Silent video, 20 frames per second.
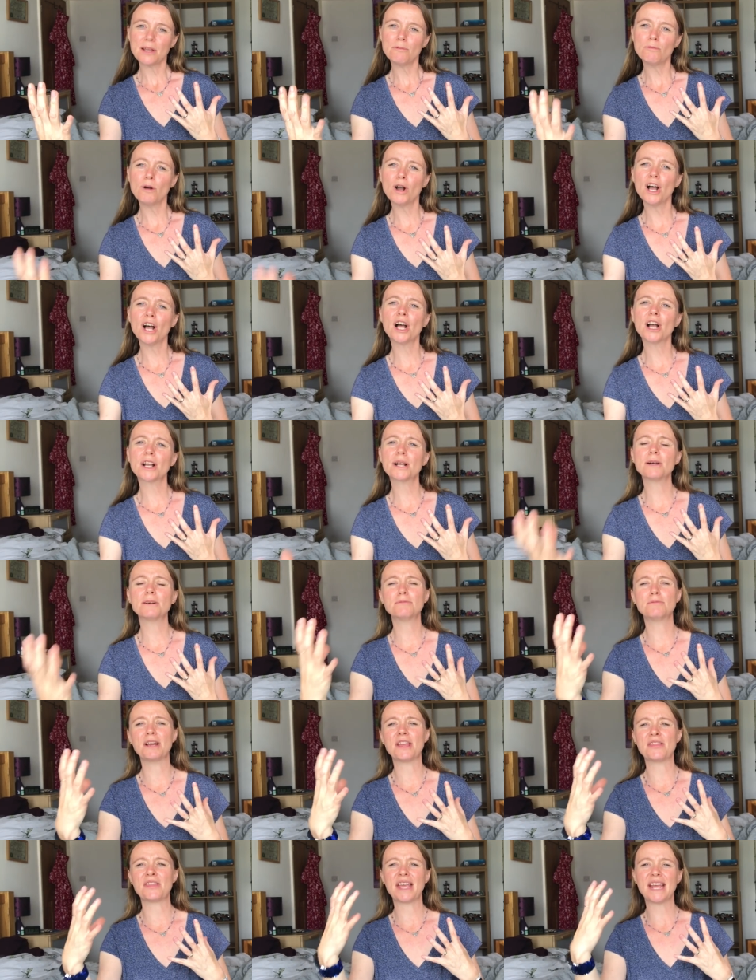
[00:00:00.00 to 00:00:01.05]
work
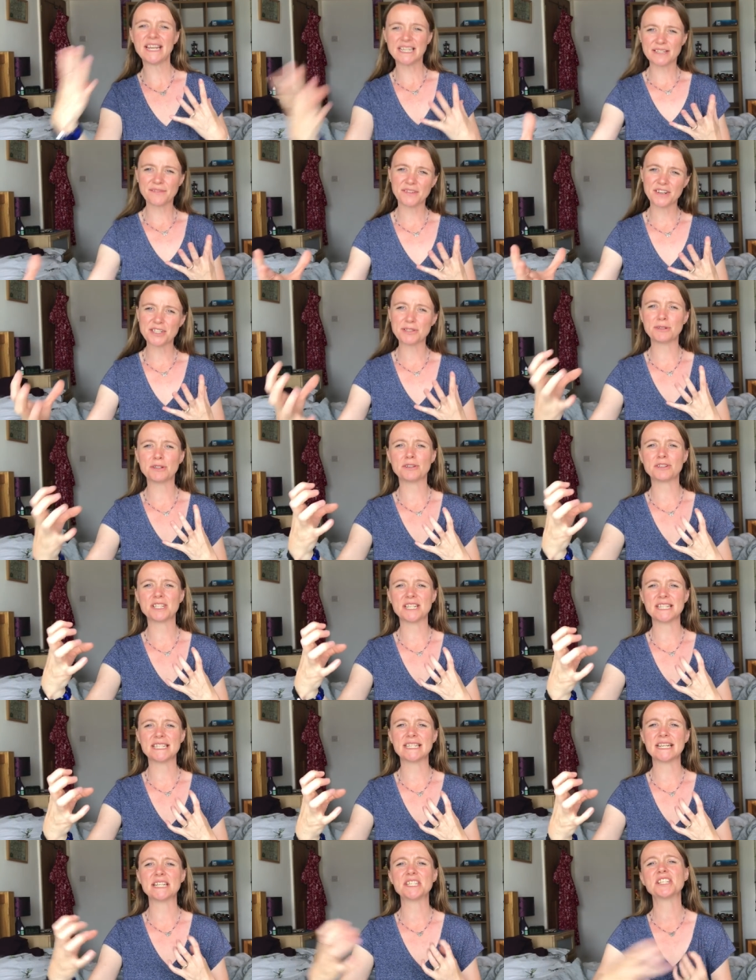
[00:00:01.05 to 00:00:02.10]
with individual
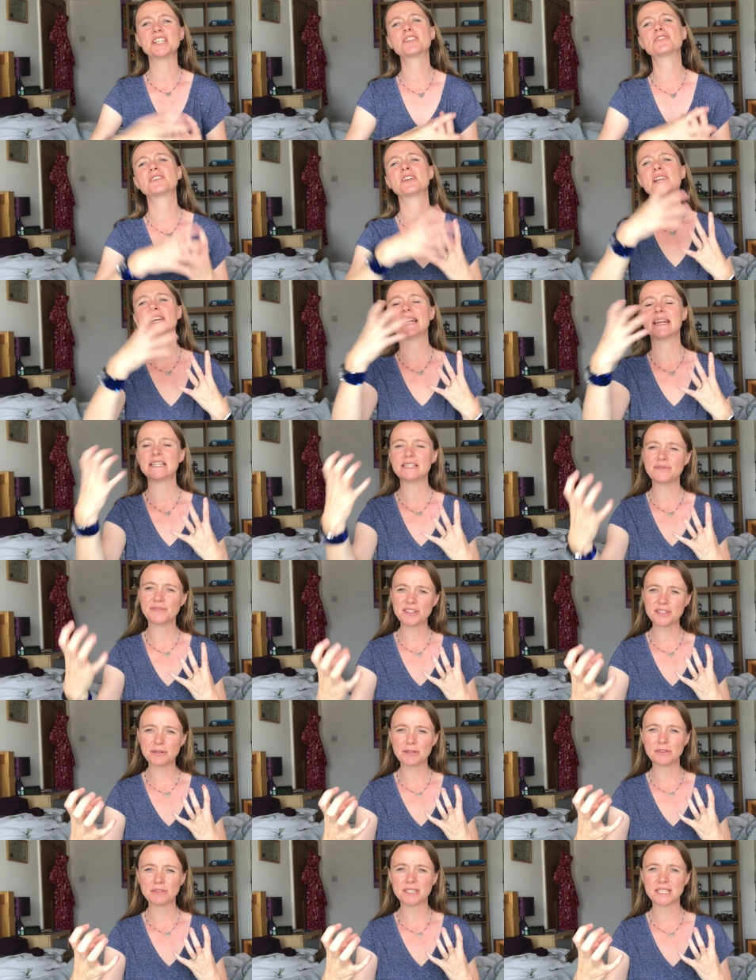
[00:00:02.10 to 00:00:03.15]
autistic children and
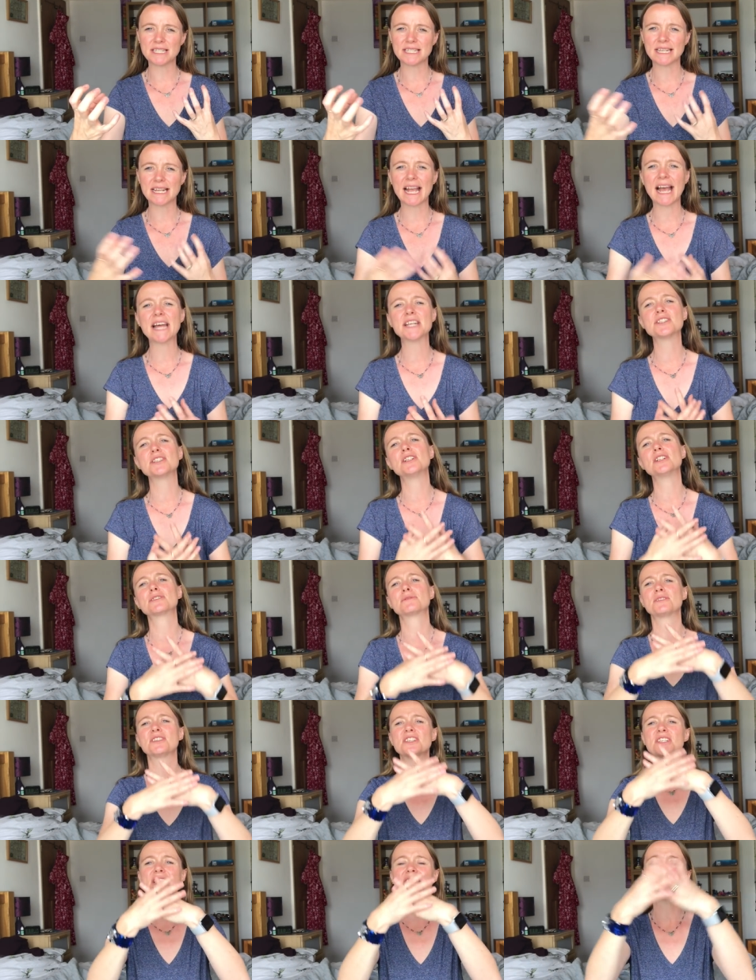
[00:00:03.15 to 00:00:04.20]
individual autistic adults,
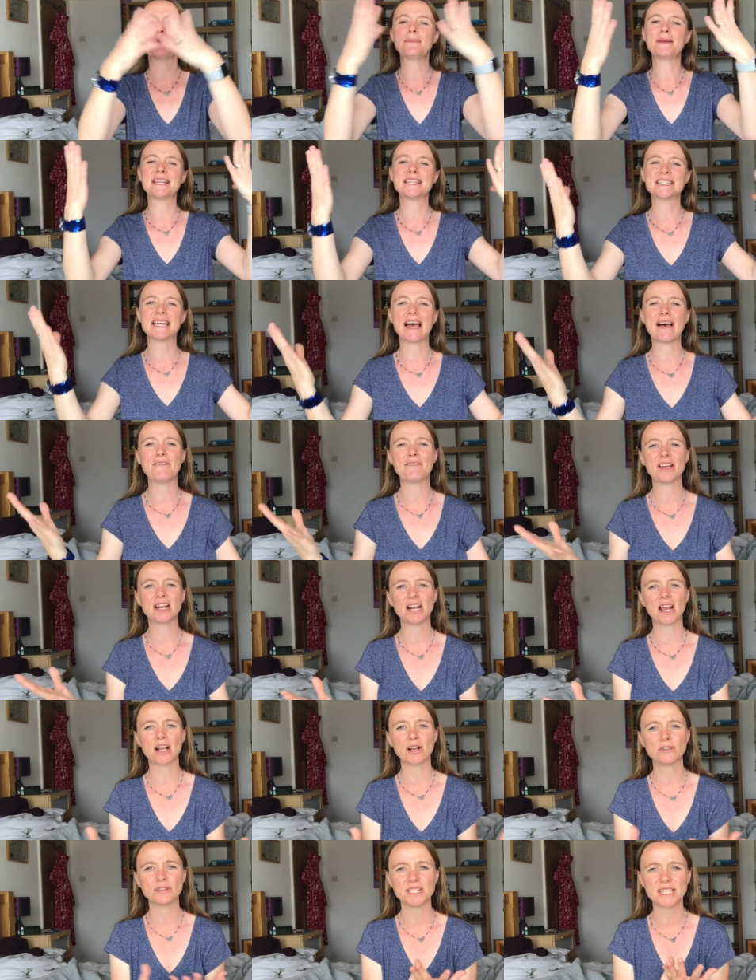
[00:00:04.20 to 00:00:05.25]
which has led me into having
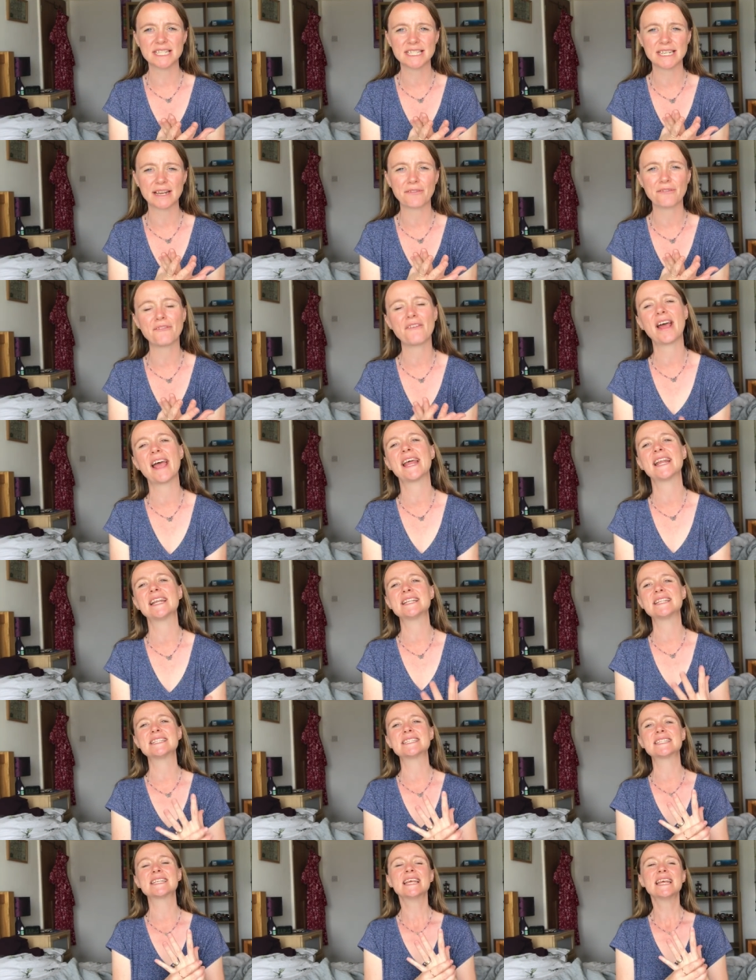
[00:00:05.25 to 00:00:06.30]
like autistic
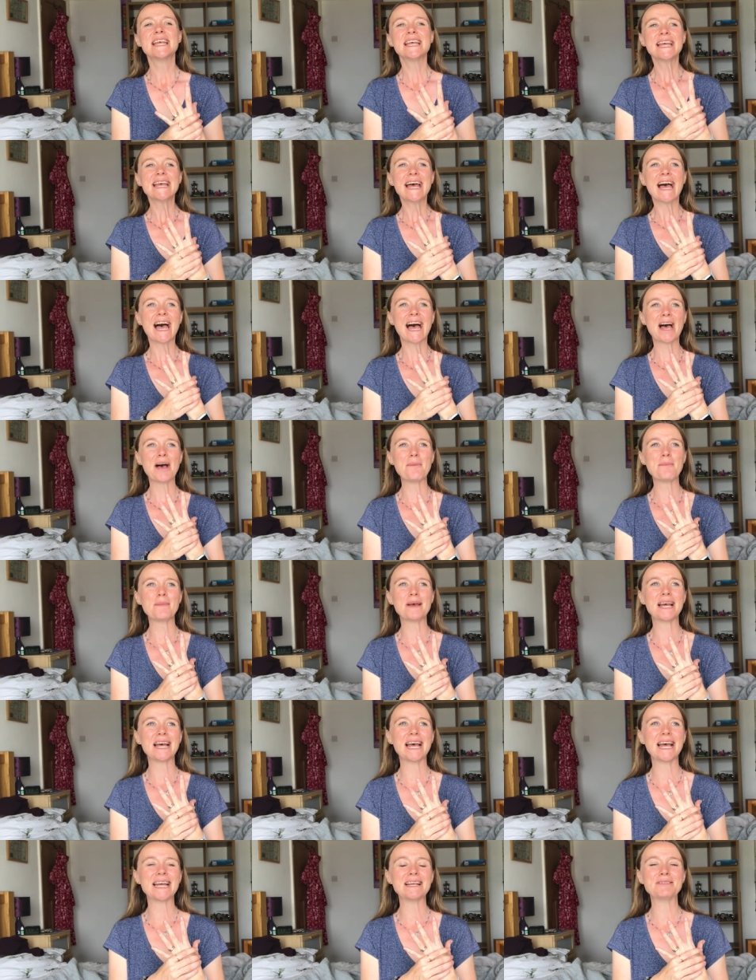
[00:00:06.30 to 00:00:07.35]
friends, um,
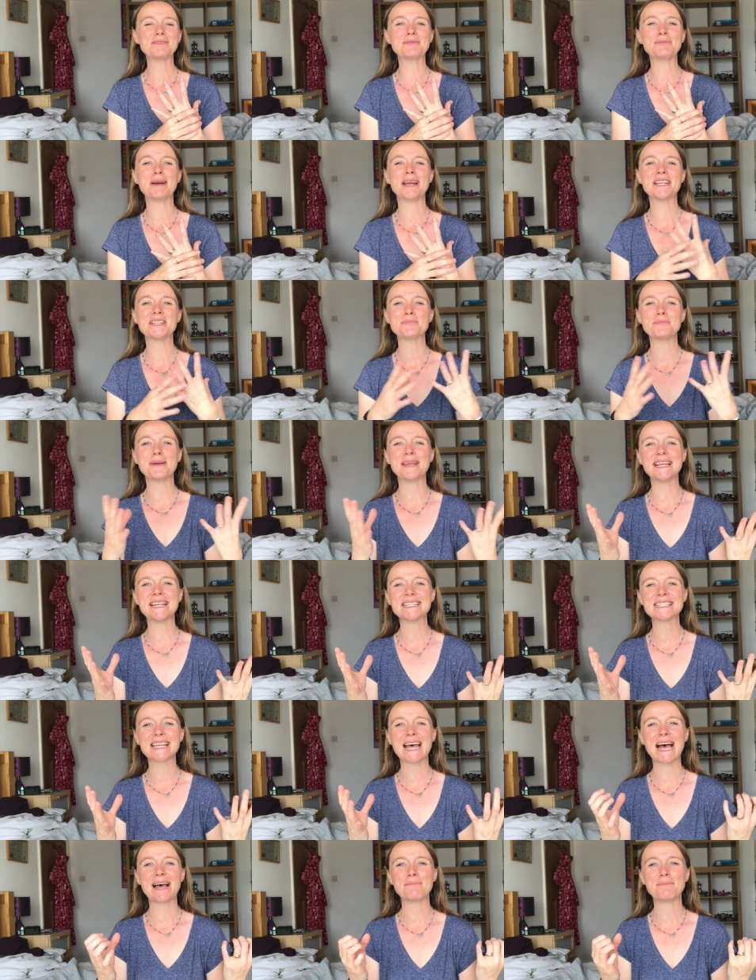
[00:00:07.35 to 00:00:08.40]
which means
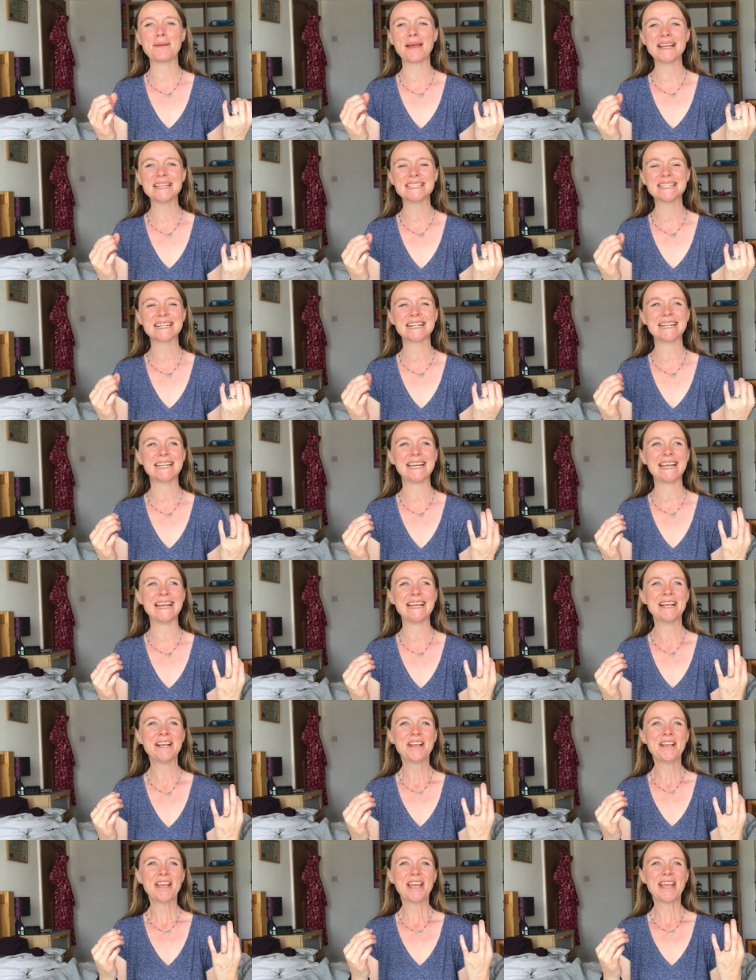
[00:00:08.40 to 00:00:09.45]
that basically